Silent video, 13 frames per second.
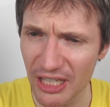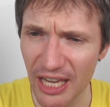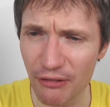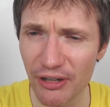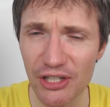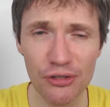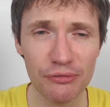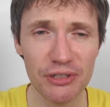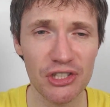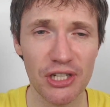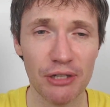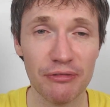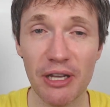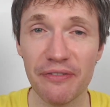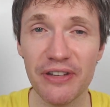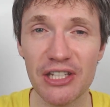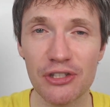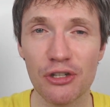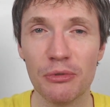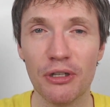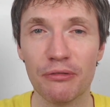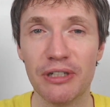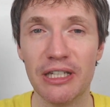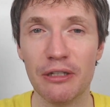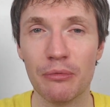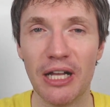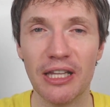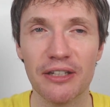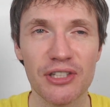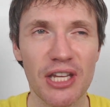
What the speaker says: yeah, great stuff for the channel. I think it's coming along really well.